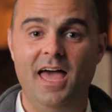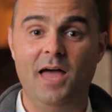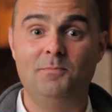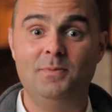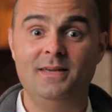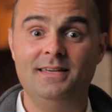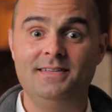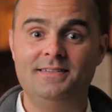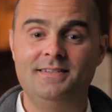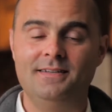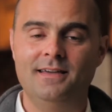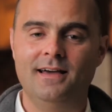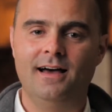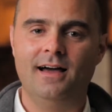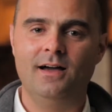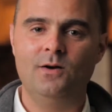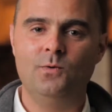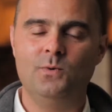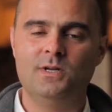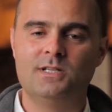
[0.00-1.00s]
At
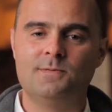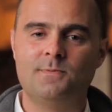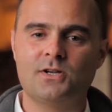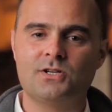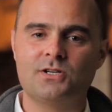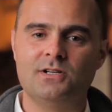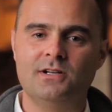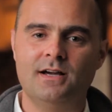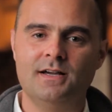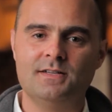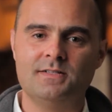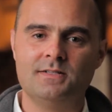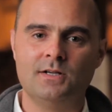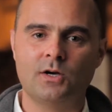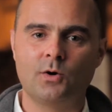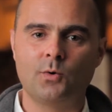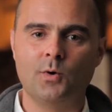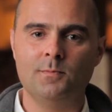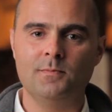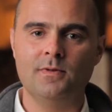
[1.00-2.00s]
PCI, we
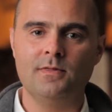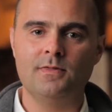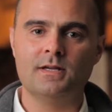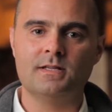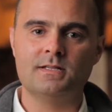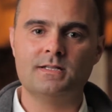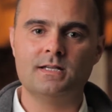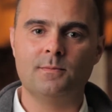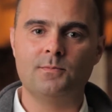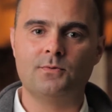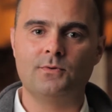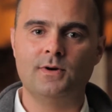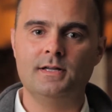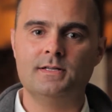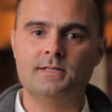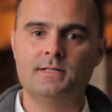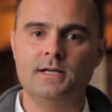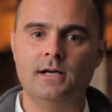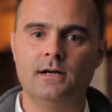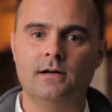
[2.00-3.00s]
specialize in equipment that
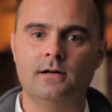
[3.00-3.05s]
separates